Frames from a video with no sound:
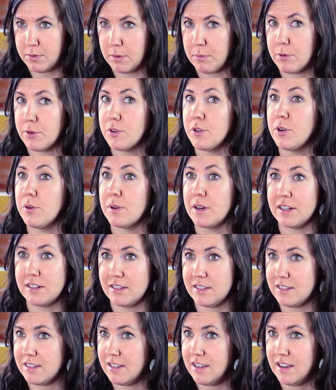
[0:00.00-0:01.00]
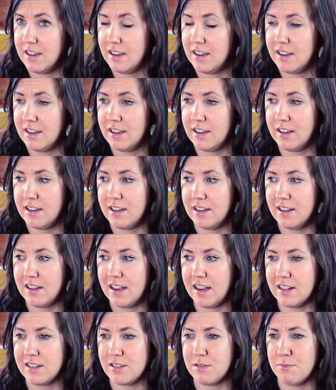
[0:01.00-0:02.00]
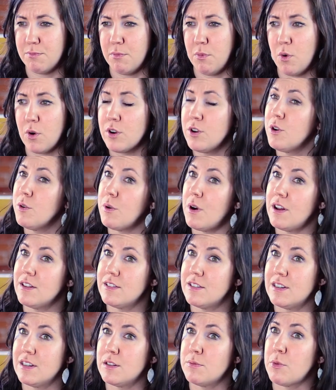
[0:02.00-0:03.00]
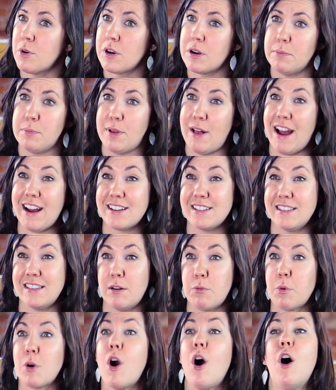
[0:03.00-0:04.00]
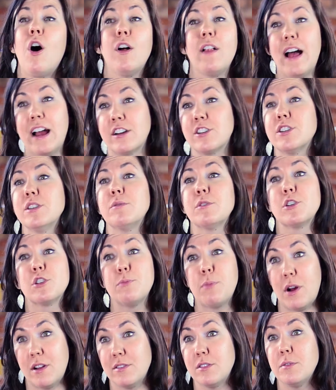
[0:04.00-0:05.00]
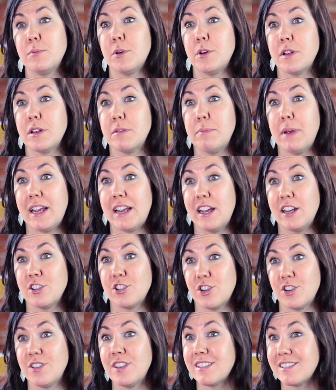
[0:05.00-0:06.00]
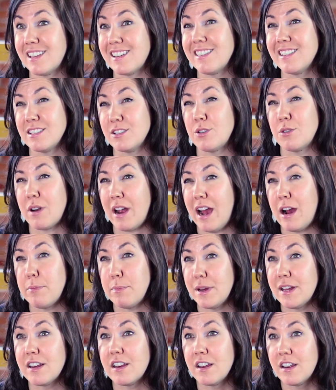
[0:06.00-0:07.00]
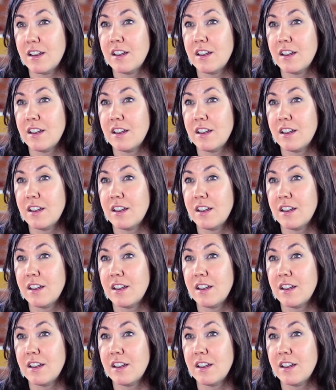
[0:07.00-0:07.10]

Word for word: people do, and it's it's more nuanced, it's more complex, and that we're all actually responsible in making sure things like this don't happen.